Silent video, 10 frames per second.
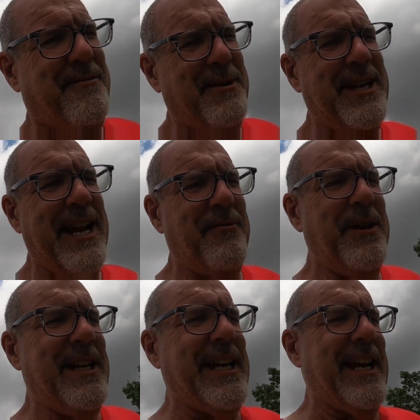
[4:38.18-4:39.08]
three-day
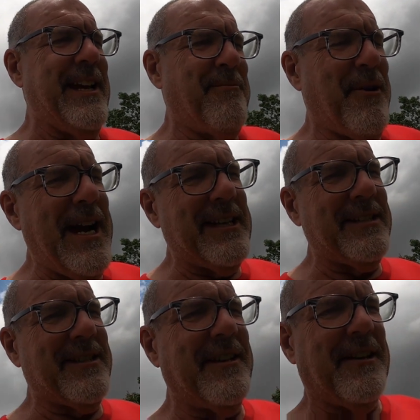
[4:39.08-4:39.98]
weekend
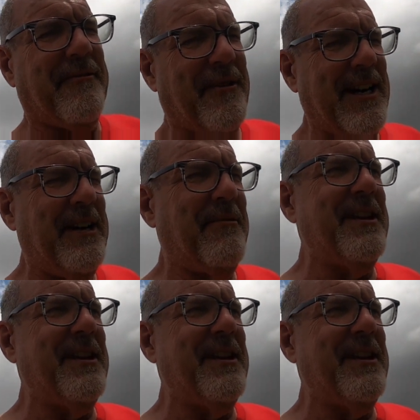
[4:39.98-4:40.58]
practicing on Friday,